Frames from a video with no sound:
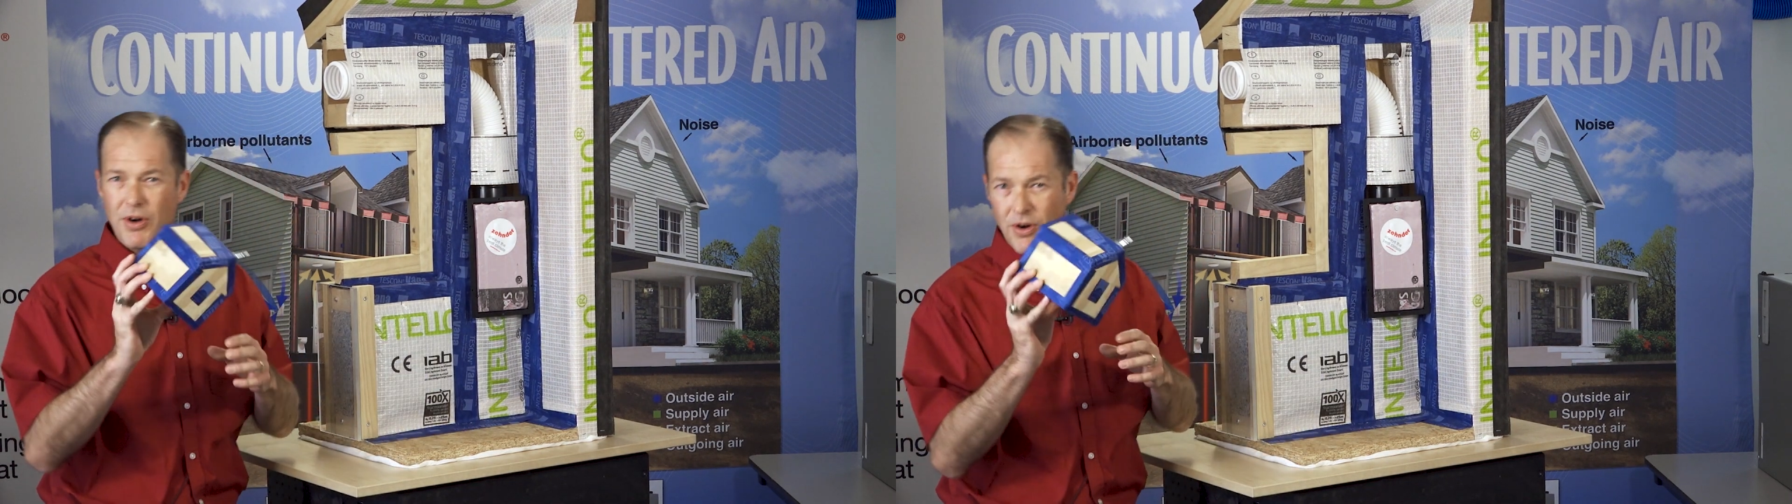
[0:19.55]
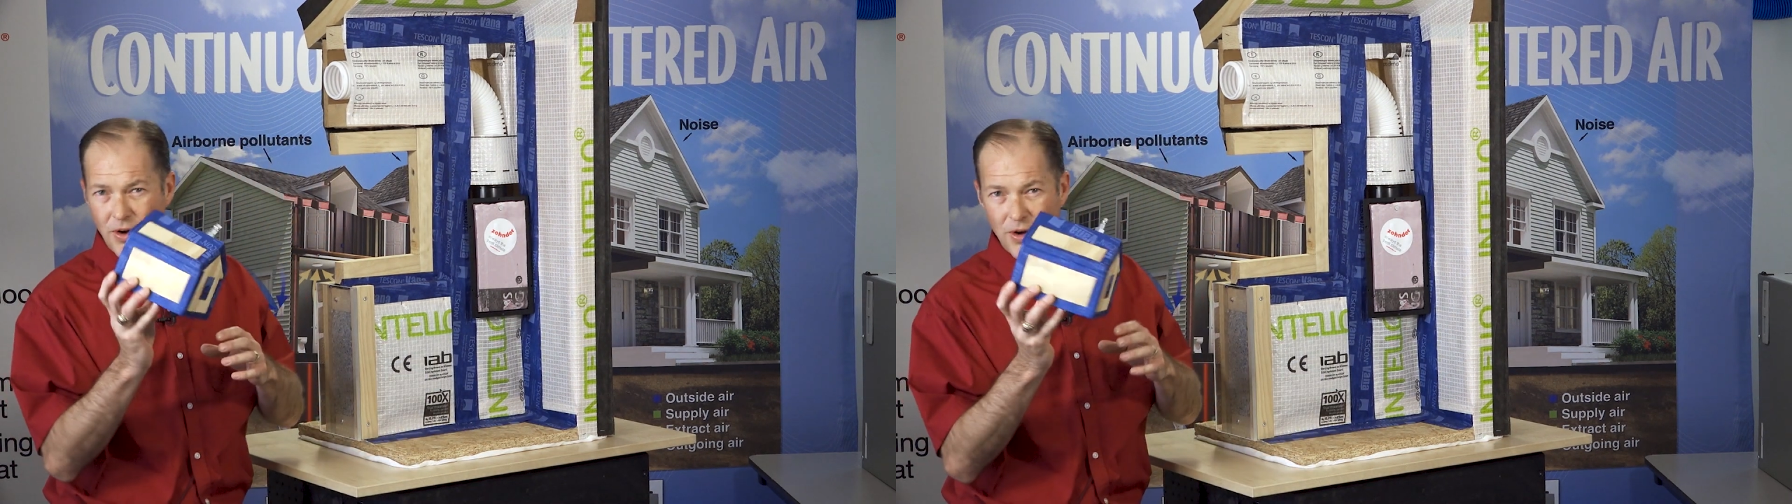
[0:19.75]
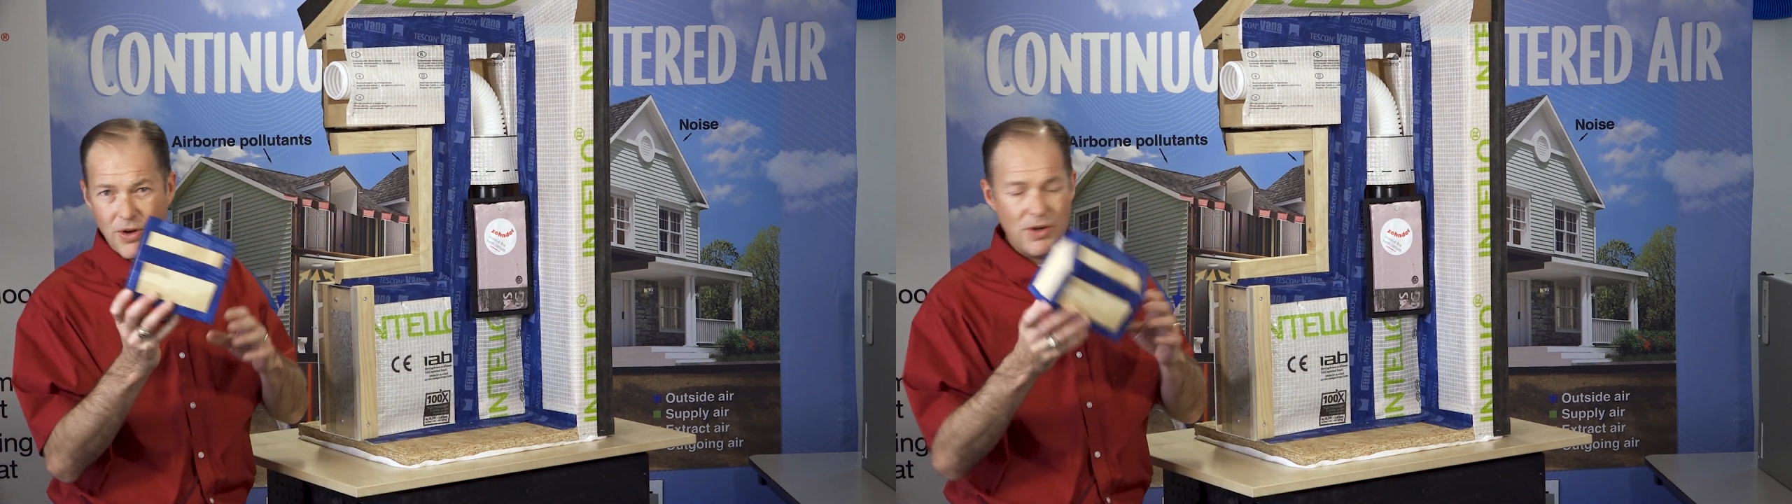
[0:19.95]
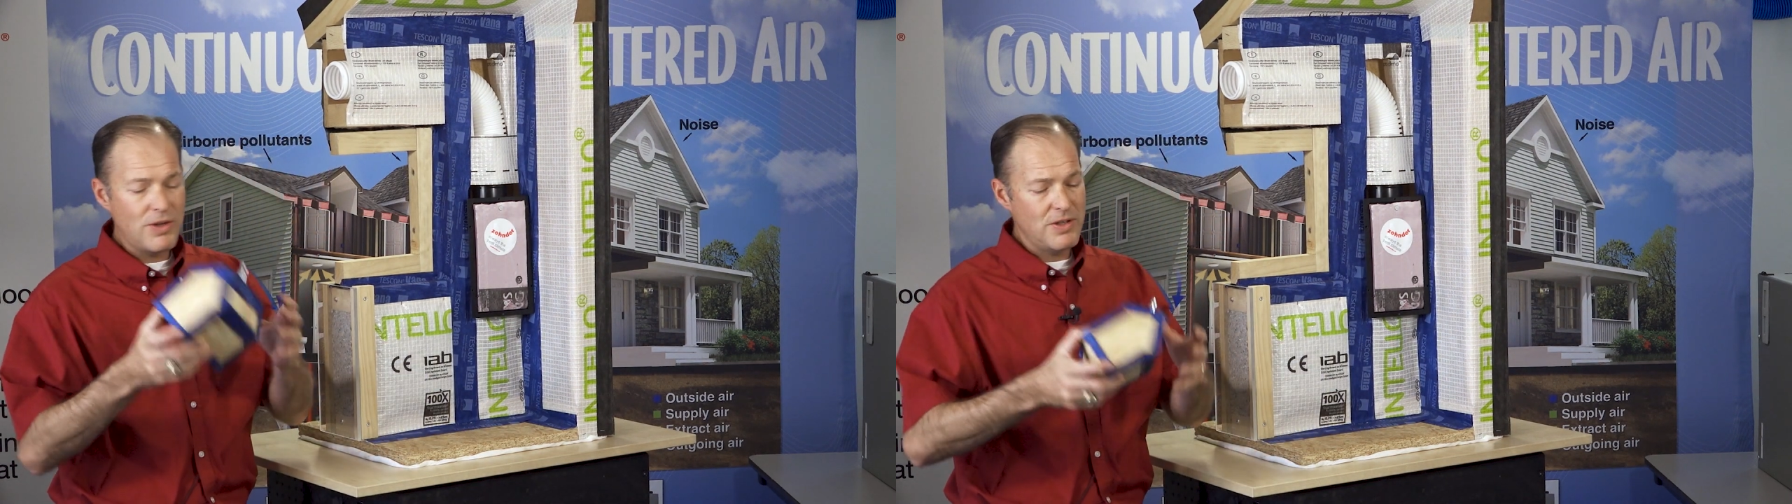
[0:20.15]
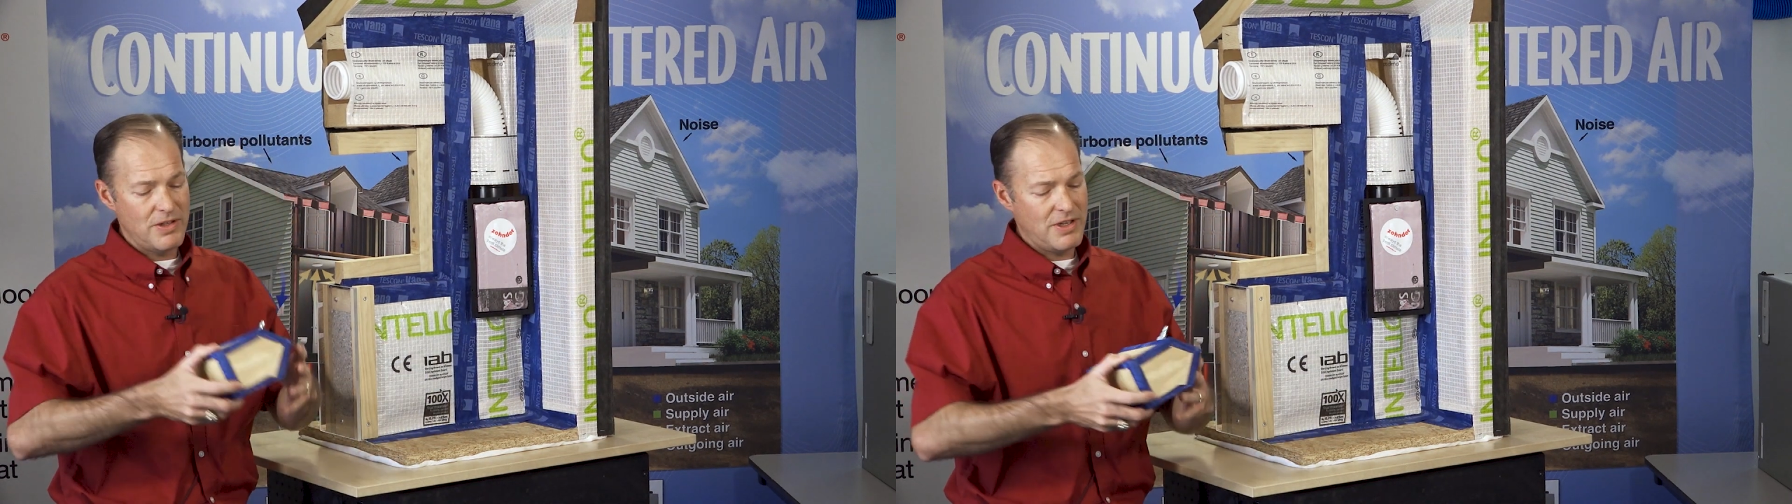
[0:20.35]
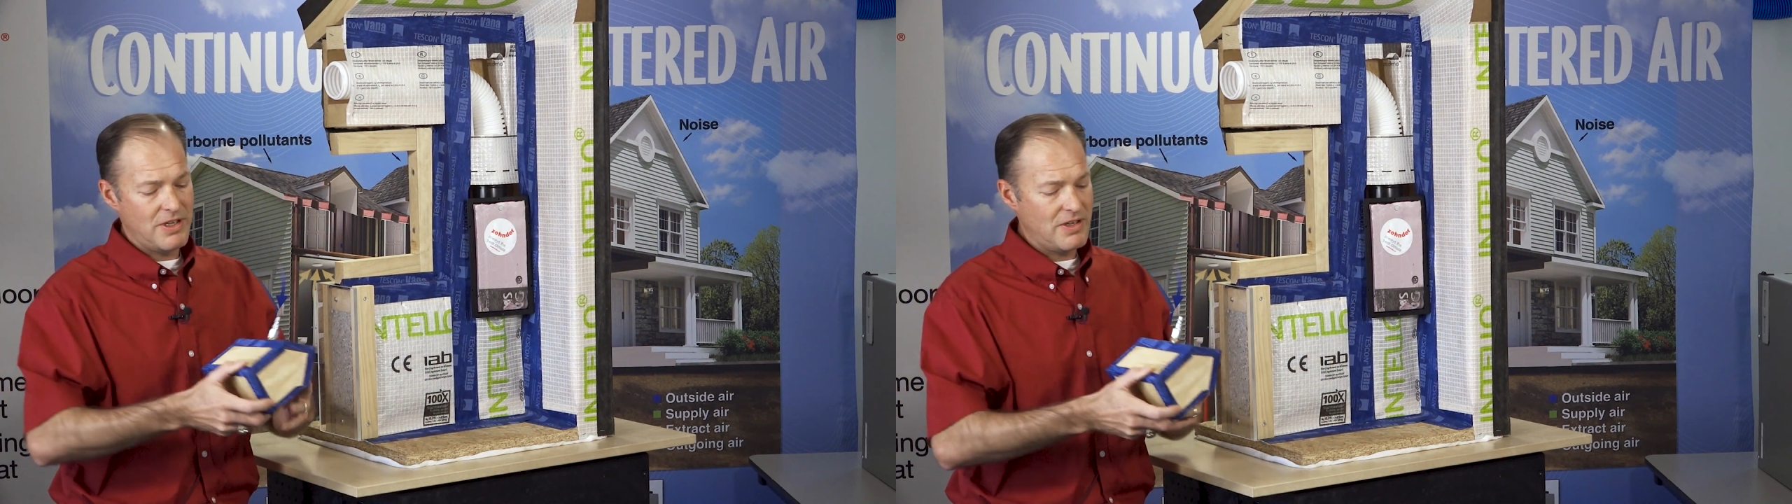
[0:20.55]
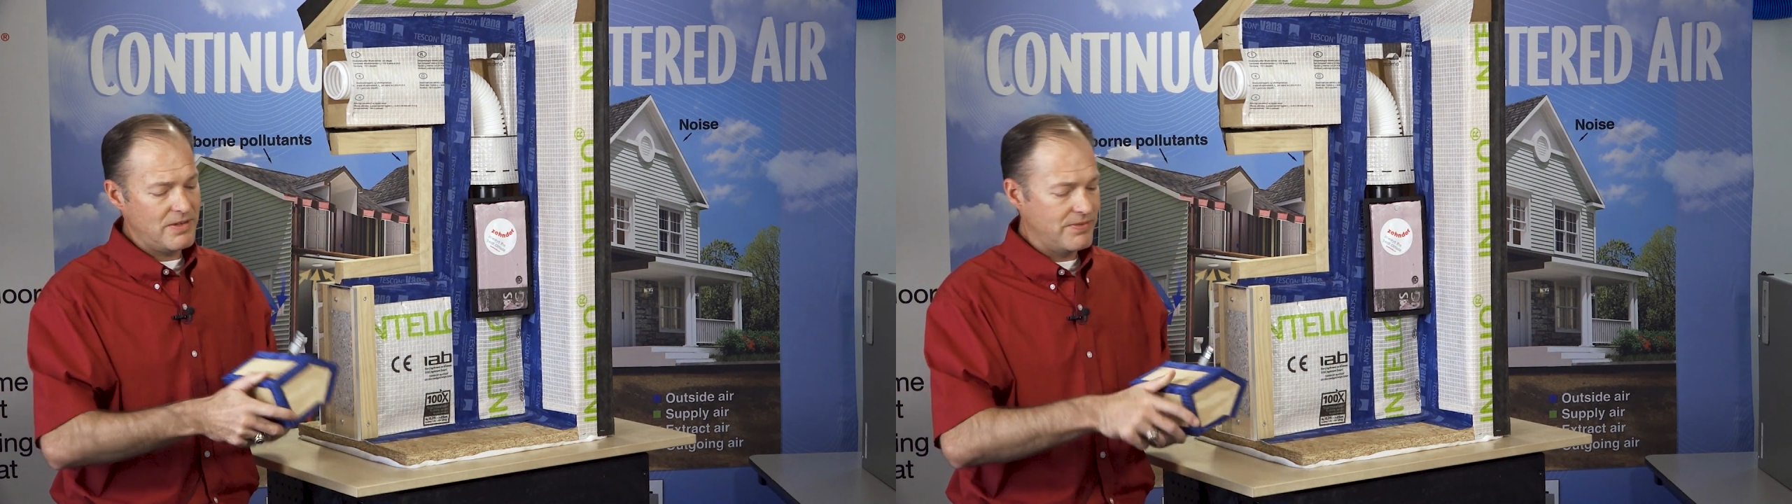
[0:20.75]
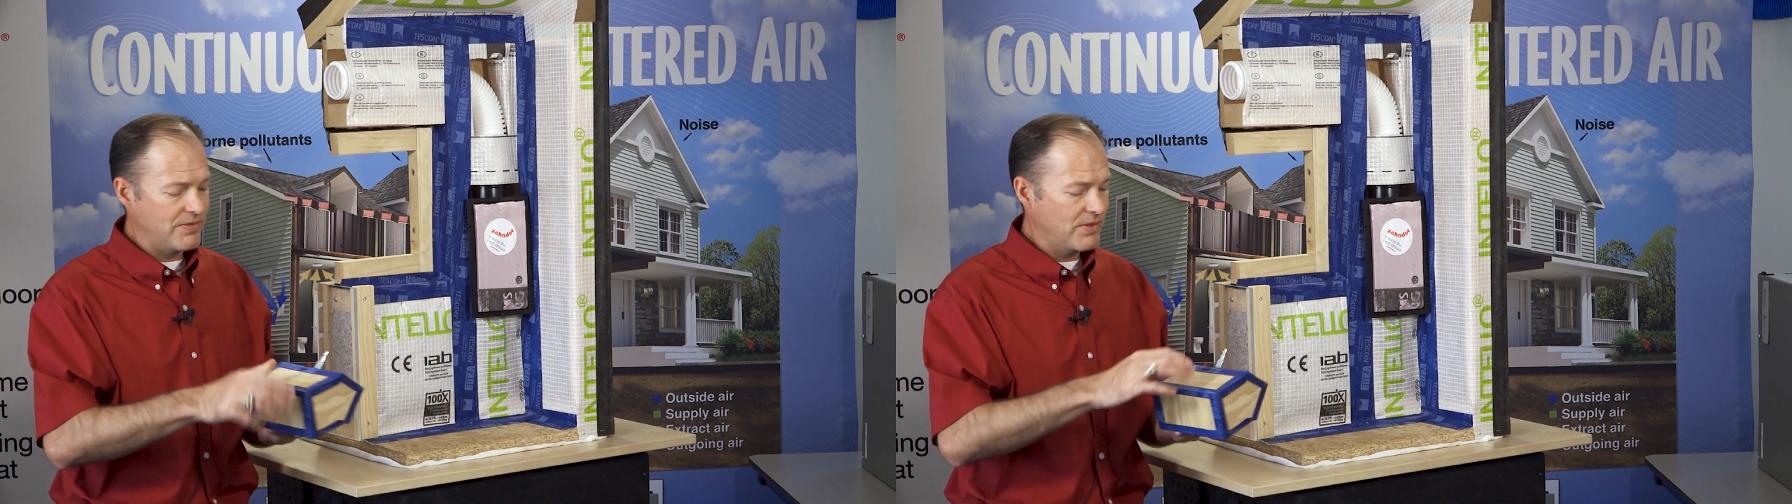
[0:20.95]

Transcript: all of